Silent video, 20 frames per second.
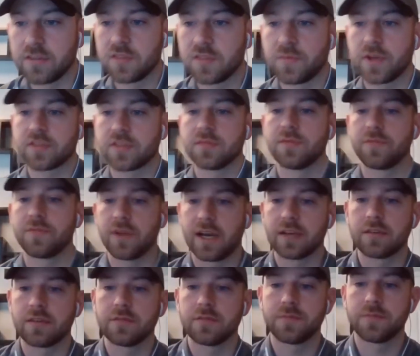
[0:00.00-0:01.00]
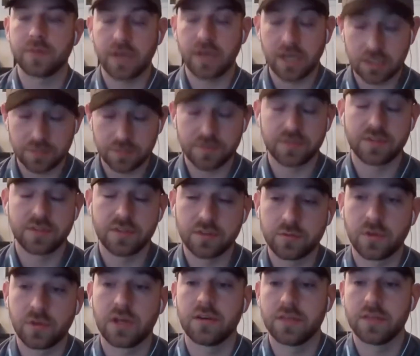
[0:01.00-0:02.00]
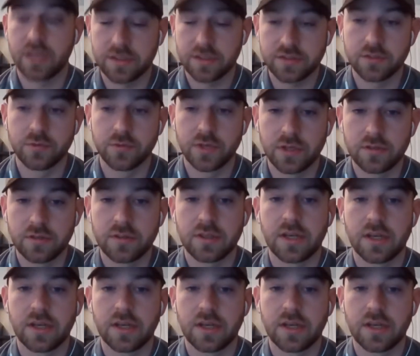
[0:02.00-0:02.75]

inspection before occupancy as well? Yes, there will.